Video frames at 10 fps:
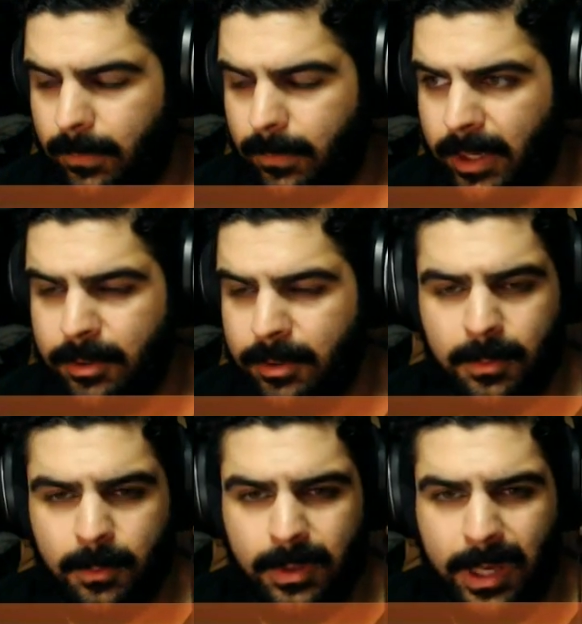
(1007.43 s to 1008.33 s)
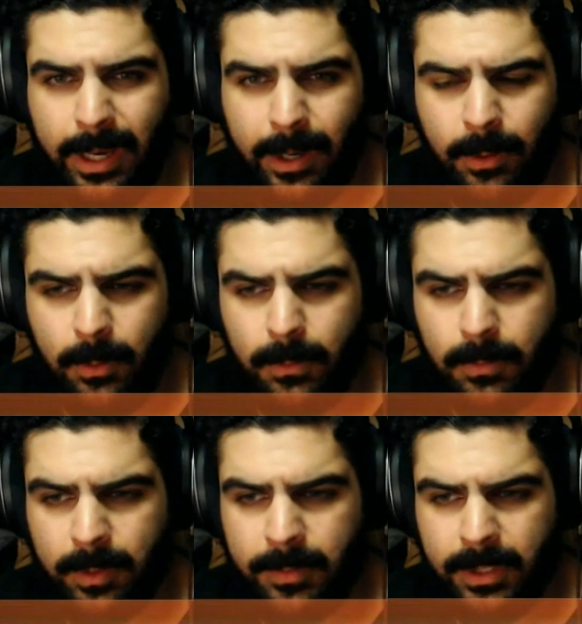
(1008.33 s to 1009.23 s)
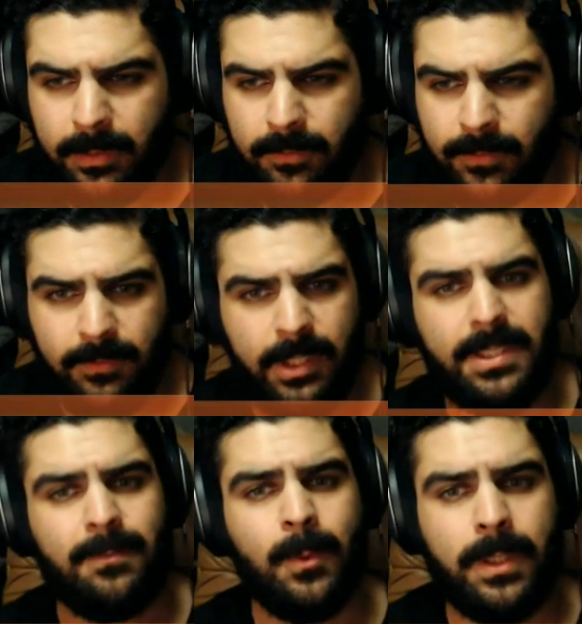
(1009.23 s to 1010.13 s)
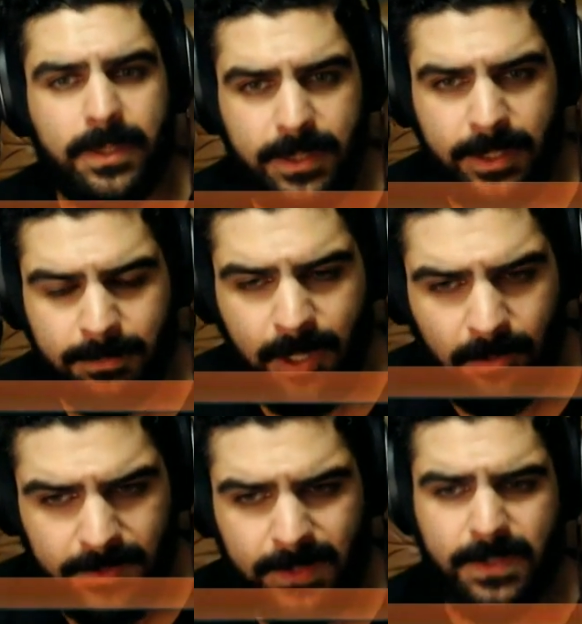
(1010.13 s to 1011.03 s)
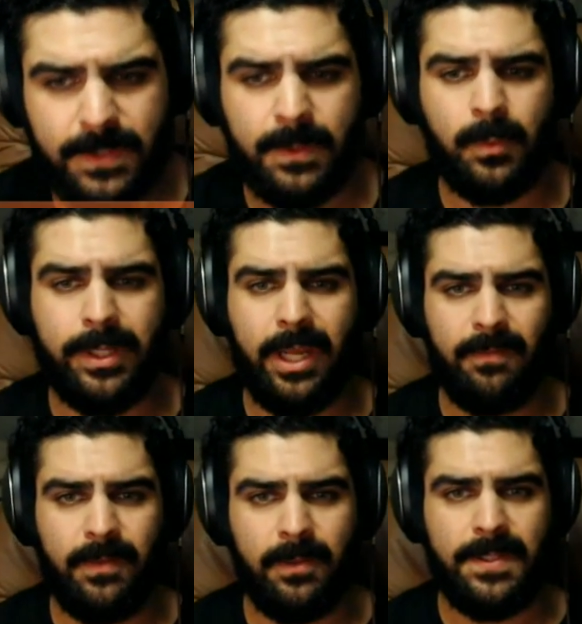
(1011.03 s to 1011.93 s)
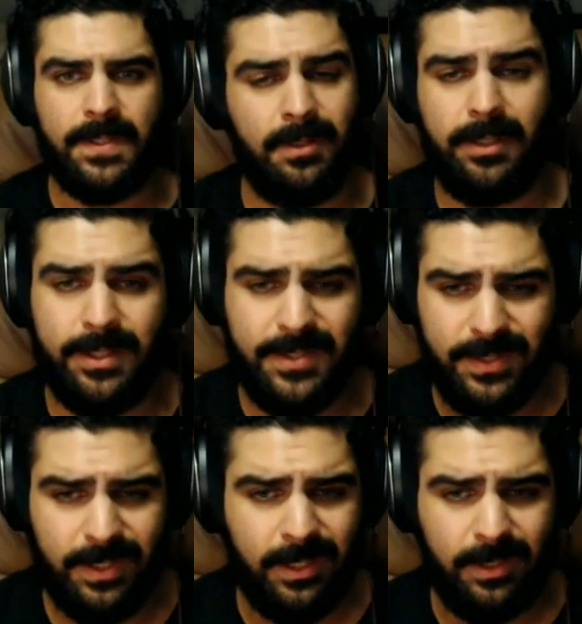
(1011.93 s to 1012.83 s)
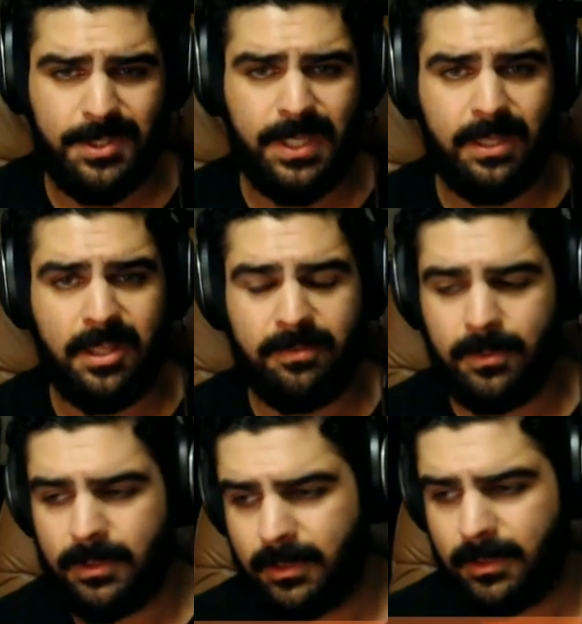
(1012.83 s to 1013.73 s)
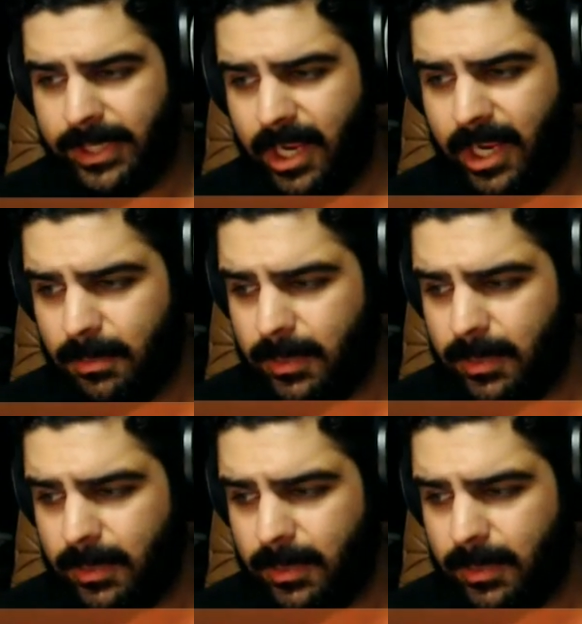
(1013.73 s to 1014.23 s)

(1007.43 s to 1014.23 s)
I don't know how. I mean, if any of you guys have worked in politics or what have you, at least on like a city or state level or what have you,